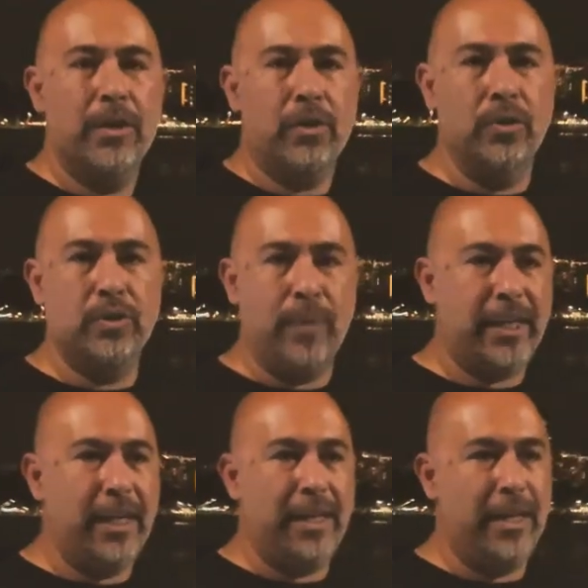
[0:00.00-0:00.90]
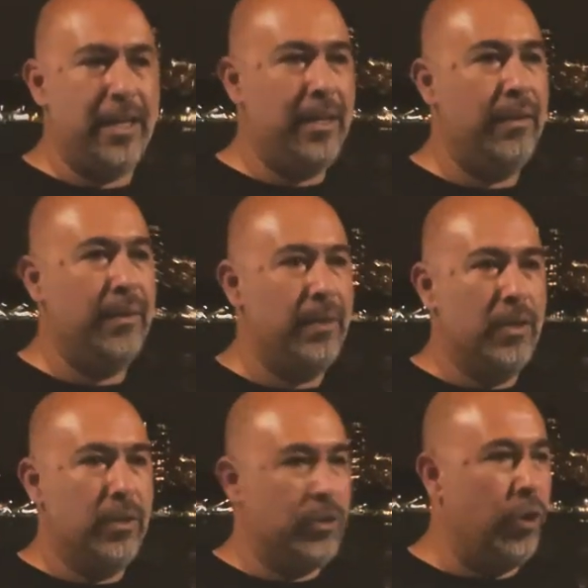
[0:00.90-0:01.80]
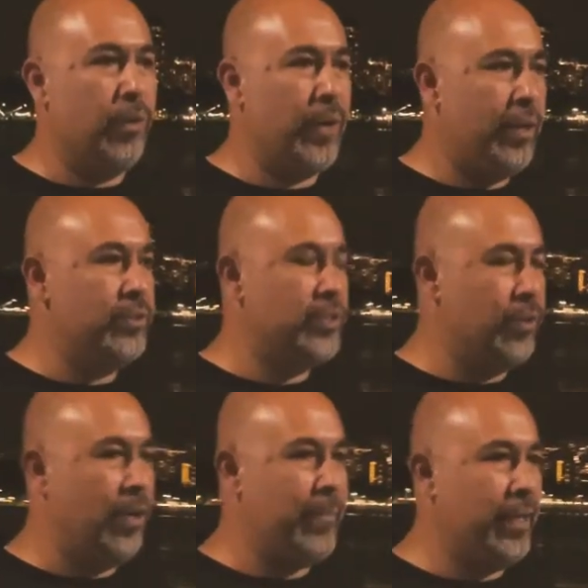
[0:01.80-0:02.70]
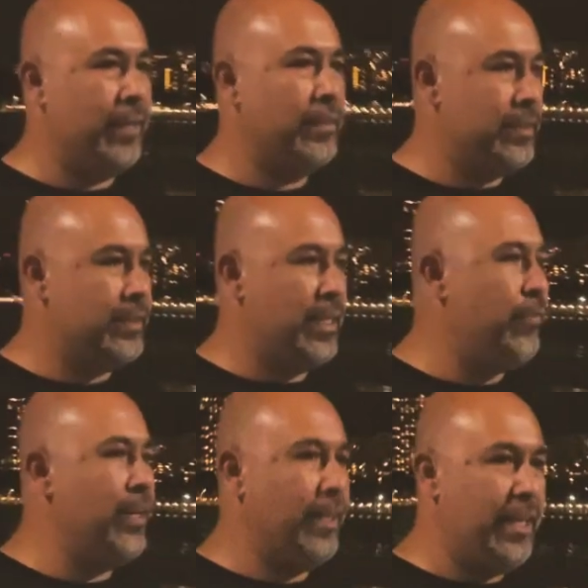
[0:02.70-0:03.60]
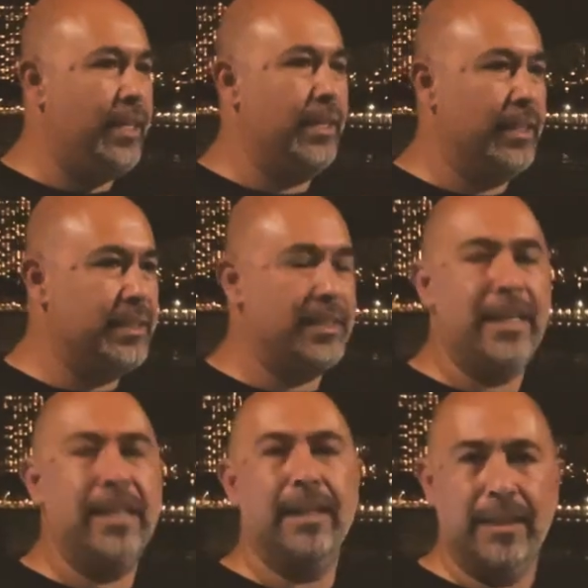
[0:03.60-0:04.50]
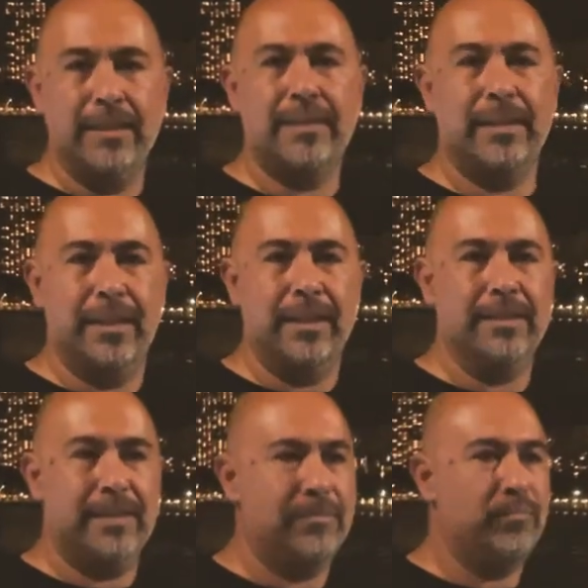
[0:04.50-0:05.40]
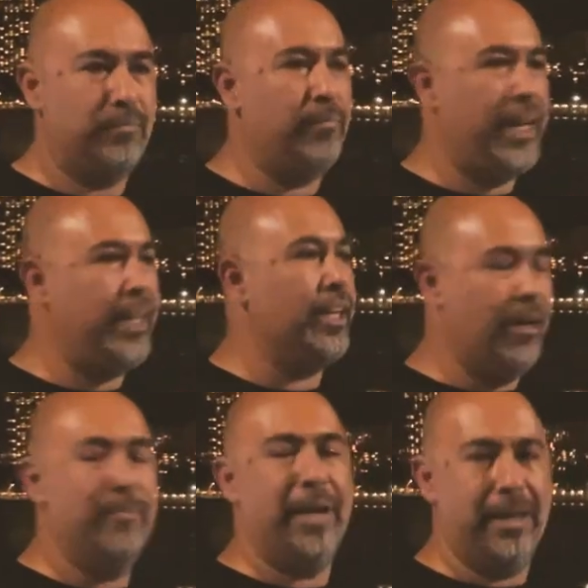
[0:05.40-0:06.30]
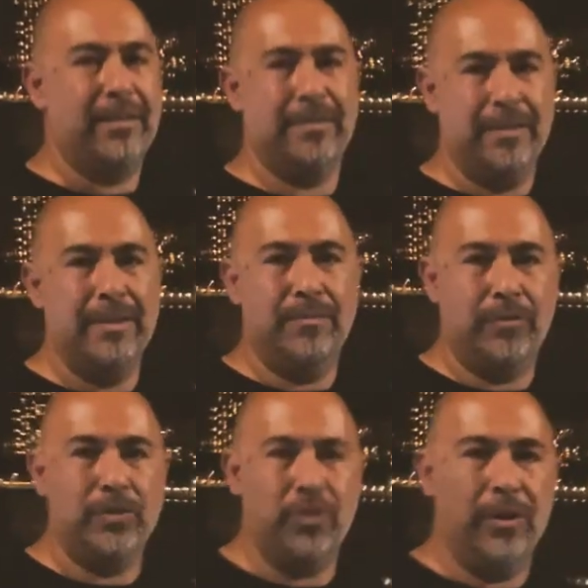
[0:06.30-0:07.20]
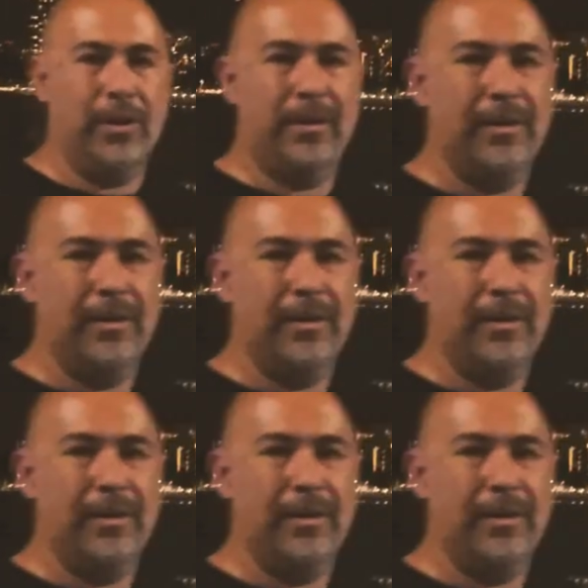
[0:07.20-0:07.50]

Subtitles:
cruise Waikiki, go around. So I mean, definitely the scene is making a comeback for sure.